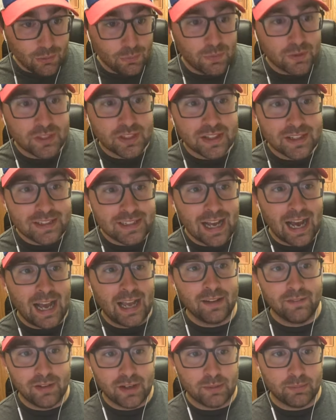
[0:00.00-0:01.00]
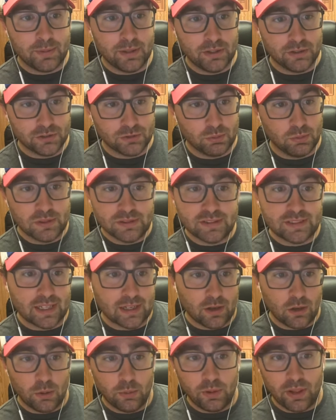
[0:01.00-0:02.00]
with the diving bills, ones
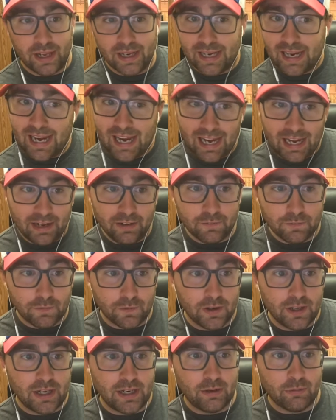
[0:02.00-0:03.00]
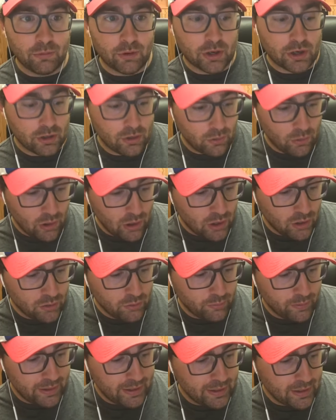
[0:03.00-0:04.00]
that go like eight foot, and we're going to go all
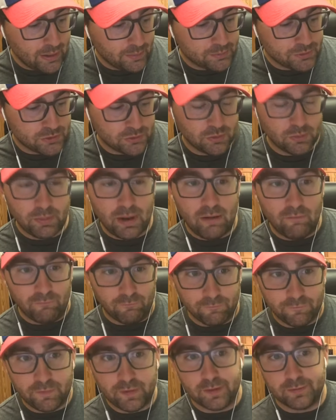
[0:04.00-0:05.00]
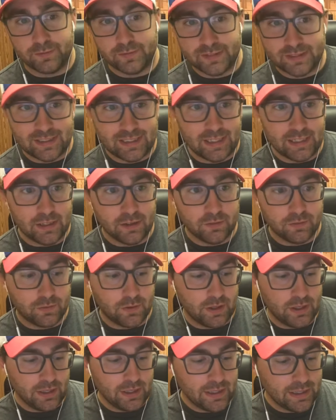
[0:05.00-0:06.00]
the way up to about 15
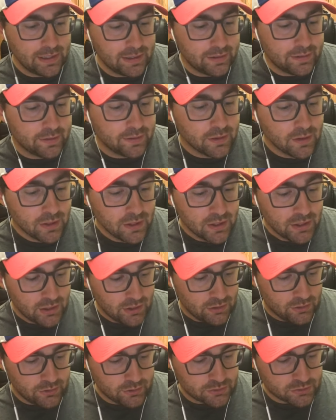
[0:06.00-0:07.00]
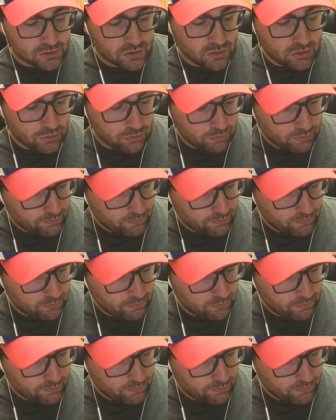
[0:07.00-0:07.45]
foot. And there's